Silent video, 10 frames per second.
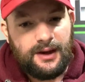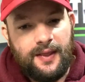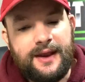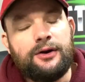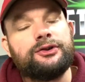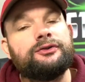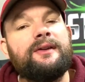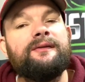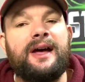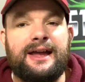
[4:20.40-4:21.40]
they're not
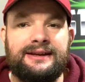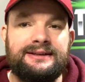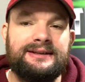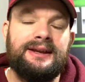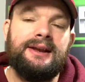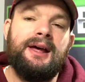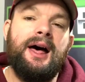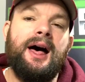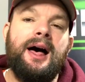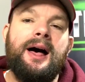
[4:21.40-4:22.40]
strength 8.
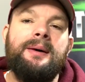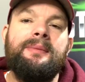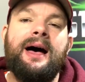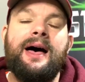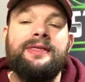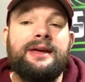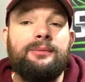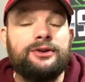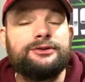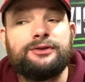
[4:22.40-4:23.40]
And their
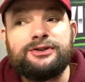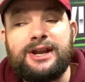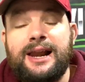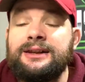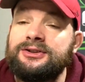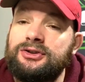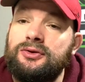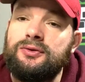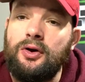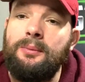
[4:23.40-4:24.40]
monstrous talons
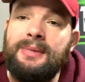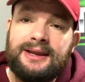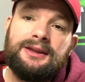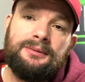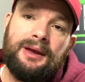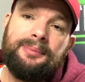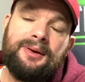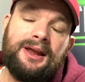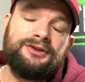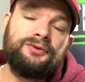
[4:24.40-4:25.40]
do not make them a
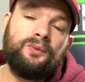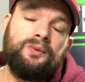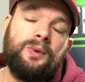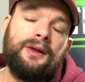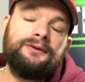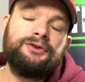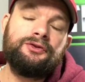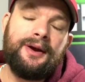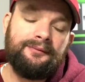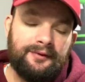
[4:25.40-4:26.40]
+1
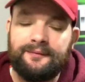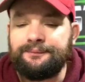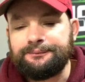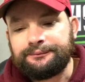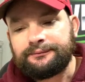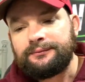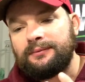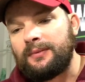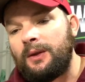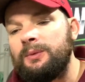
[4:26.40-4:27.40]
strength,
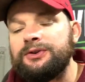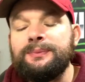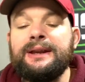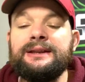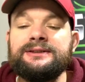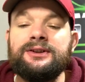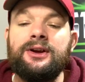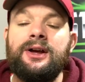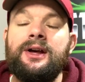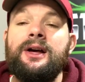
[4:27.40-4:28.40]
which means
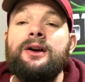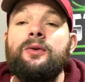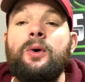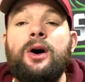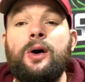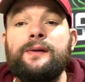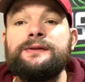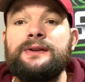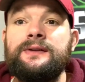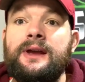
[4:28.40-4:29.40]
that quite
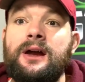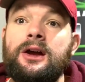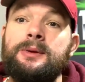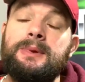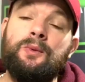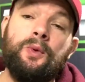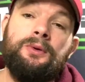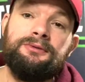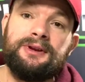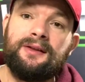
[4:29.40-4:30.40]
often they are going to be
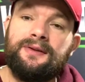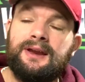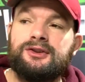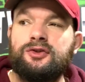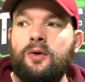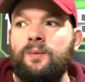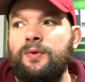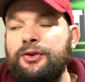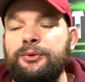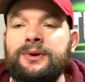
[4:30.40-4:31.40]
wounding things on
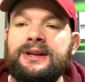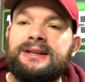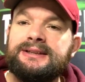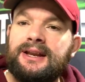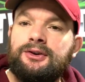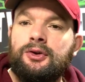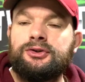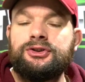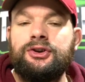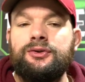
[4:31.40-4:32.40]
3s and
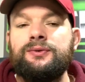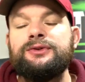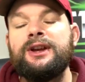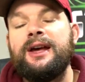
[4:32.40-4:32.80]
not 2s.